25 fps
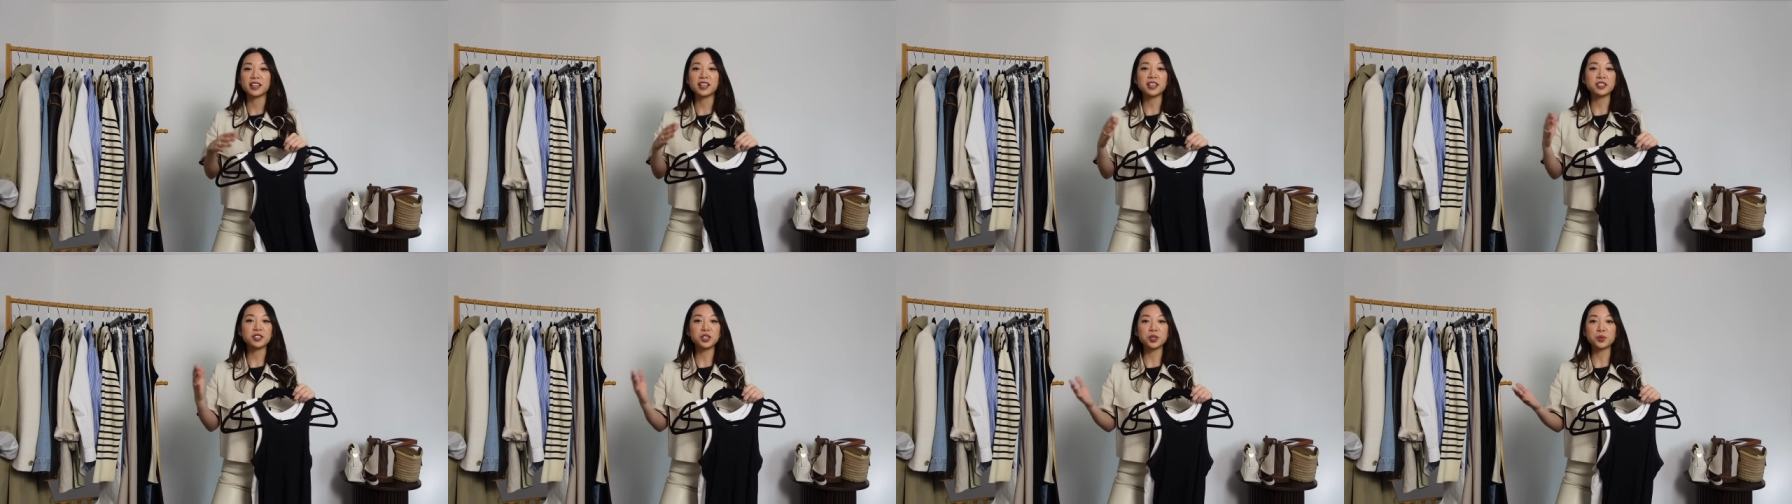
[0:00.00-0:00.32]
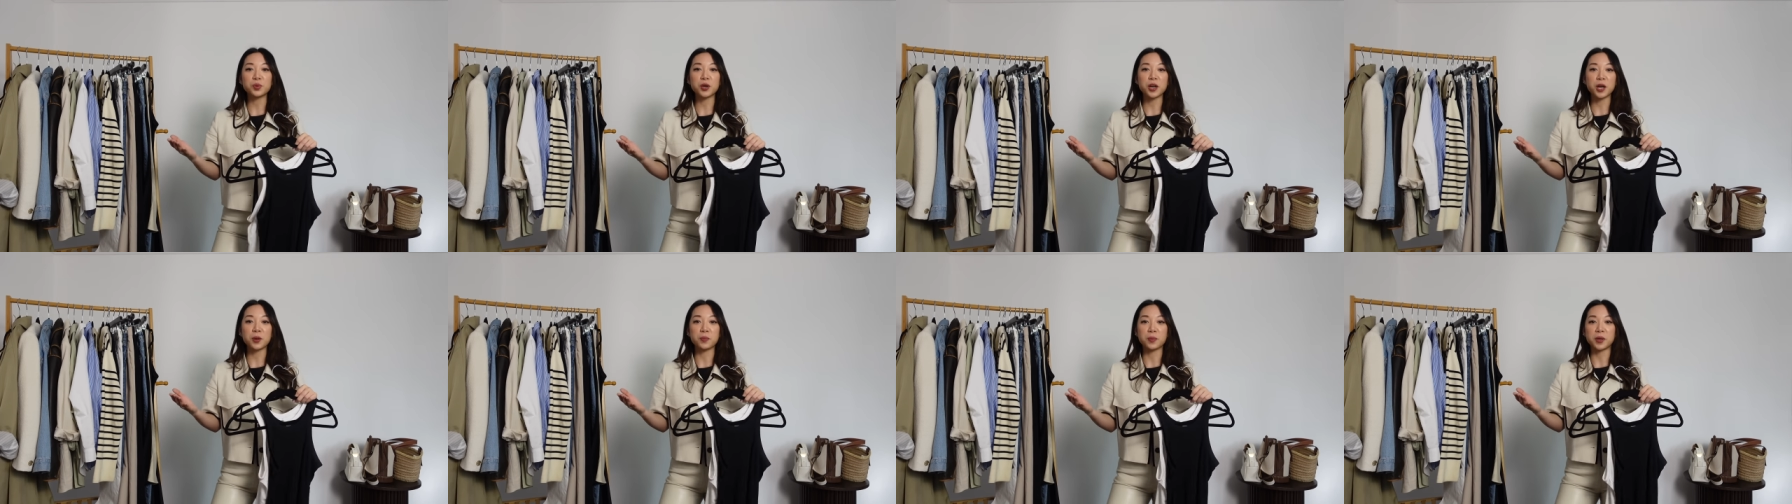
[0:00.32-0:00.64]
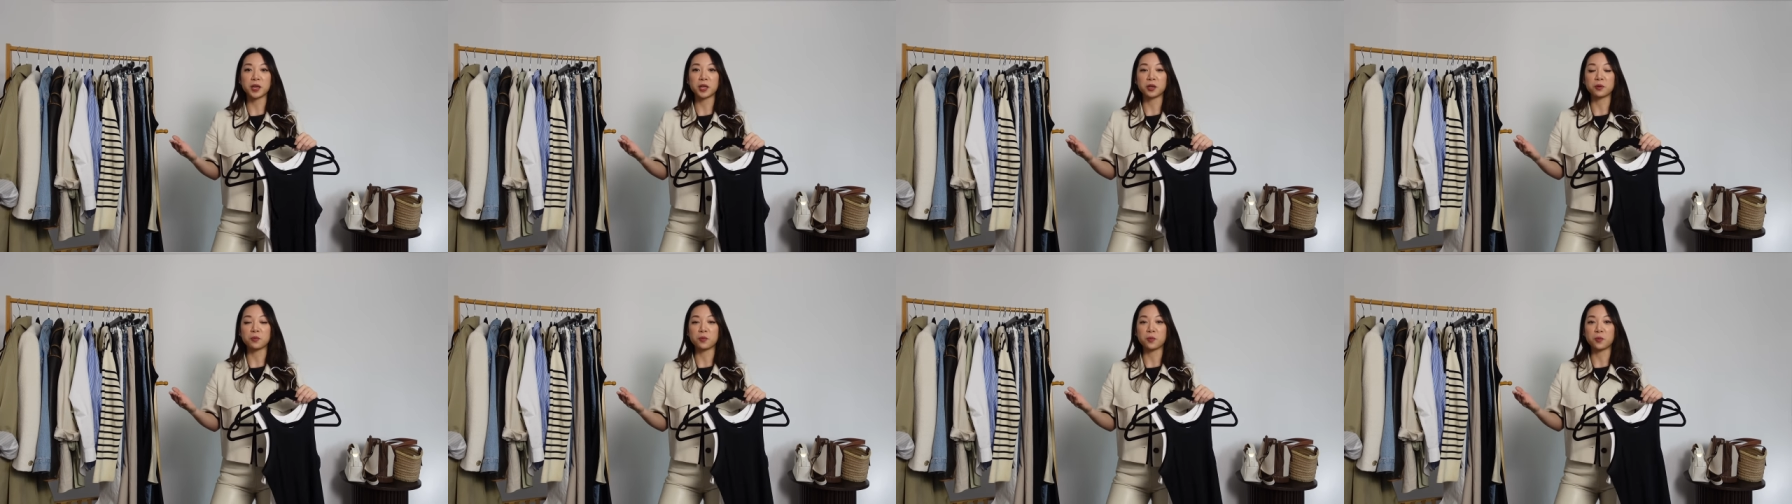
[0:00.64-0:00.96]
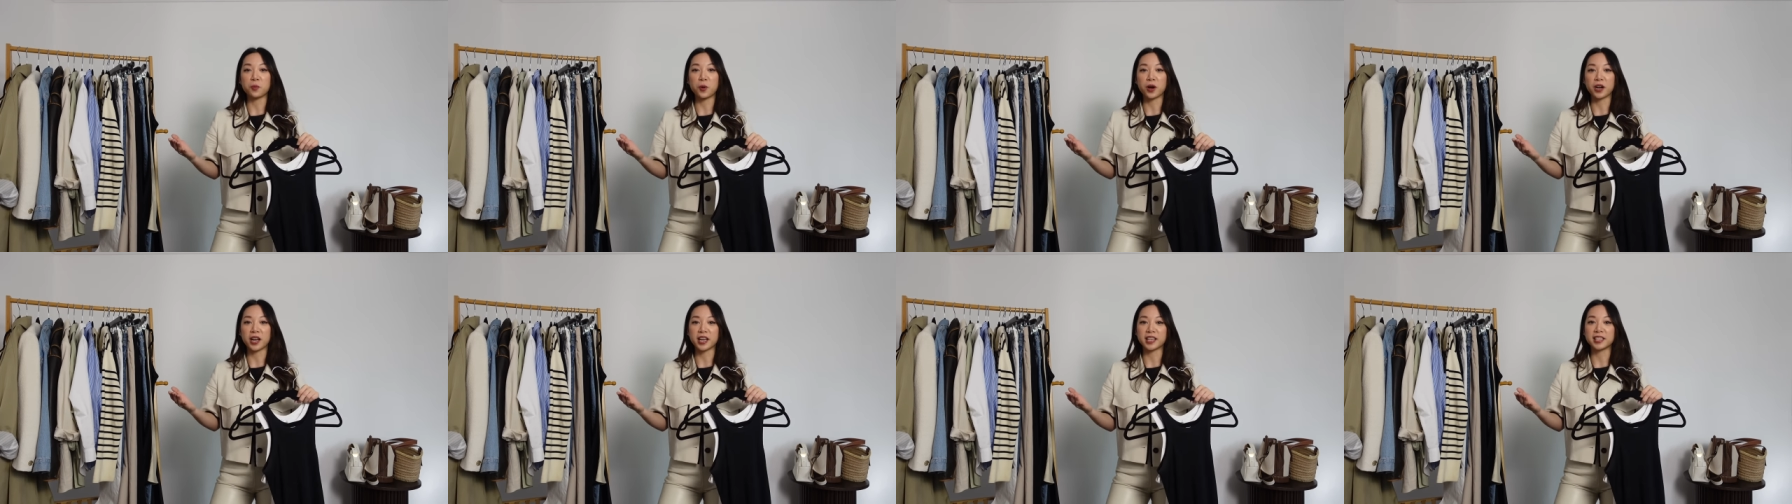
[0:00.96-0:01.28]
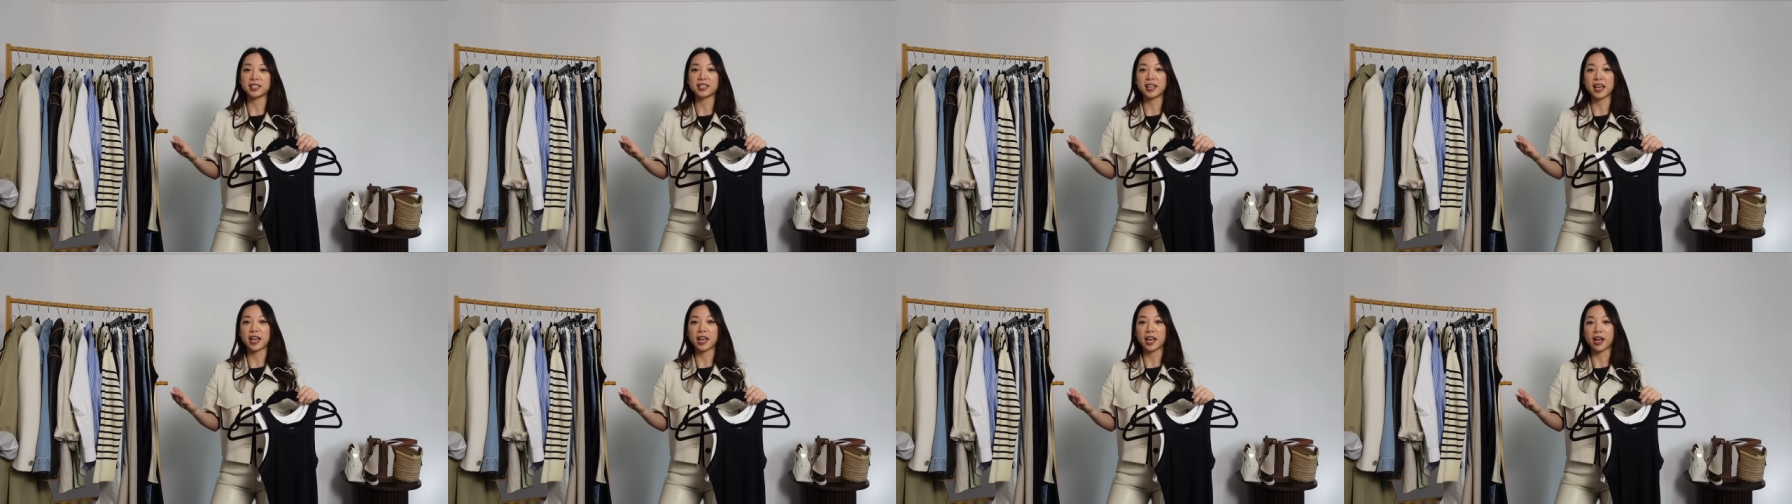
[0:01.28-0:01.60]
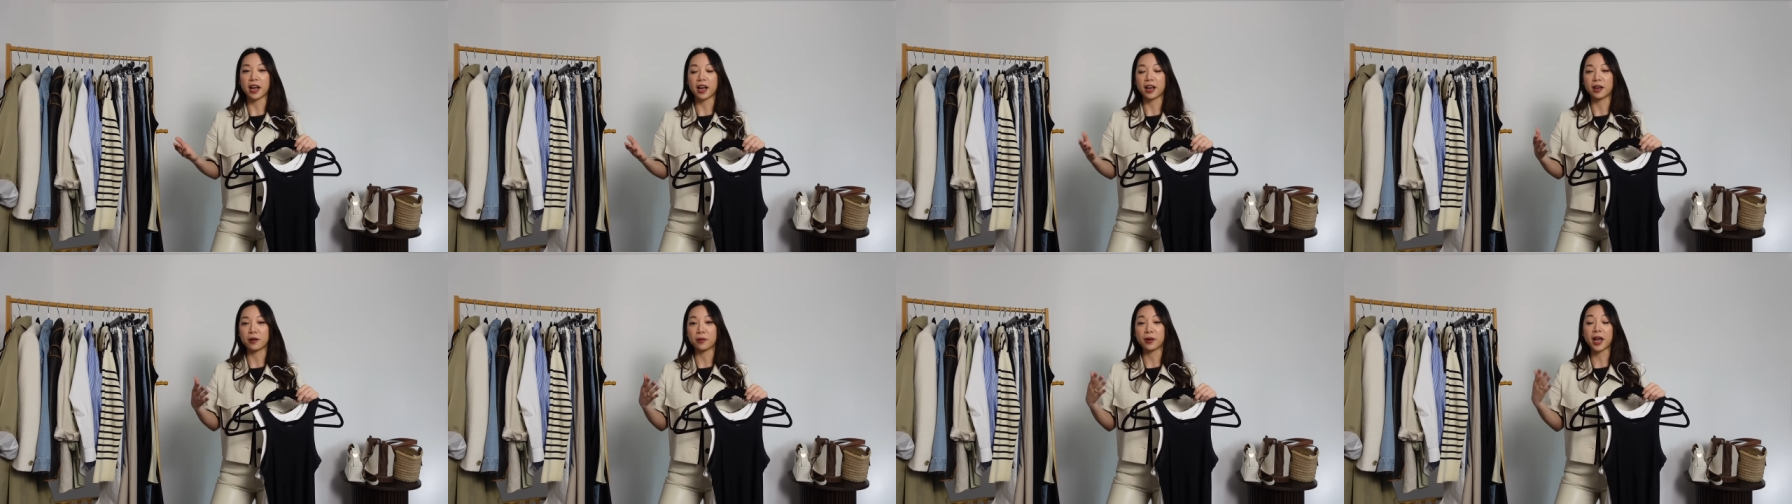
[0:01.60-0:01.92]
This is what I mean when I
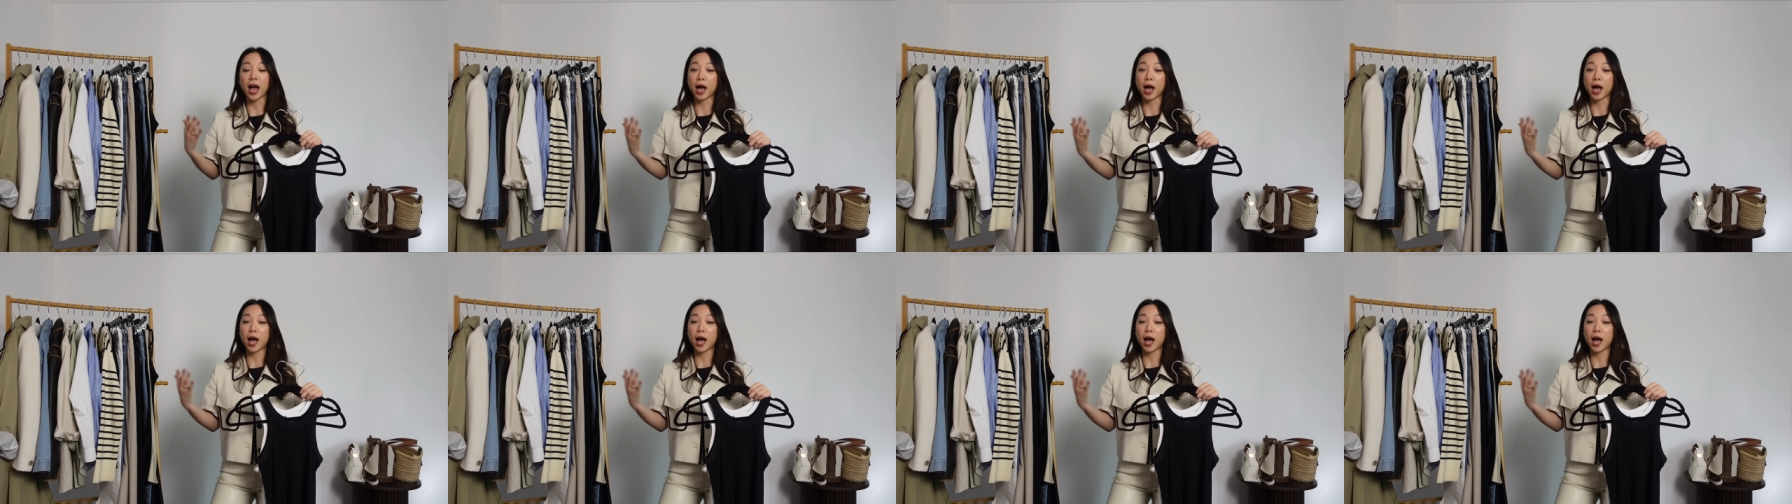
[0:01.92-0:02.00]
say a